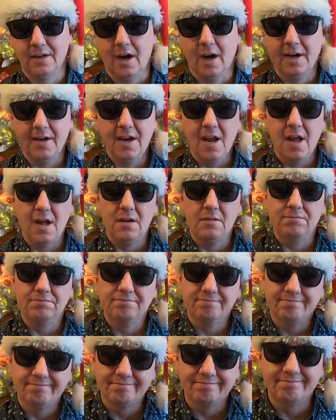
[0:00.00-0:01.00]
I know,
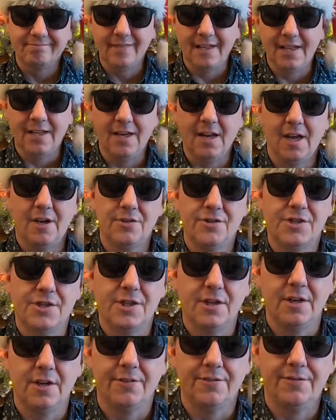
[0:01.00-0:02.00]
you know,
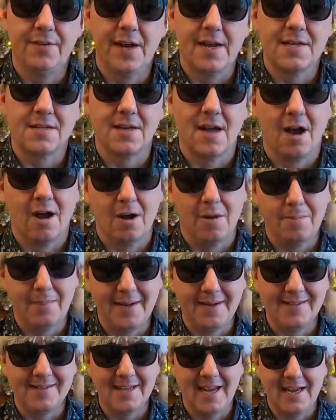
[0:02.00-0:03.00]
certain effects are a
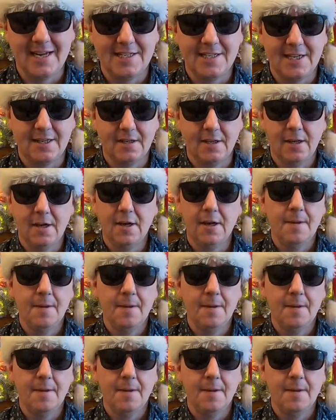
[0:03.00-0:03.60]
bit dated,